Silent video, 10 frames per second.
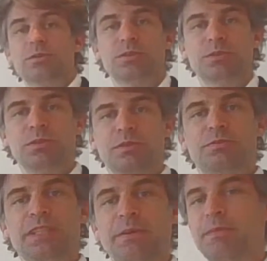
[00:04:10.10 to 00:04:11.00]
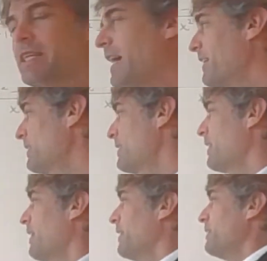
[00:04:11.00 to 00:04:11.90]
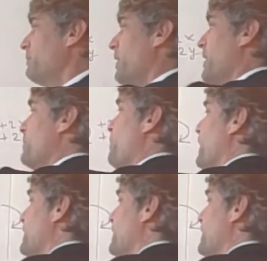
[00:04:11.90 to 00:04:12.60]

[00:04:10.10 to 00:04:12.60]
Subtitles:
to free up the x, I divide by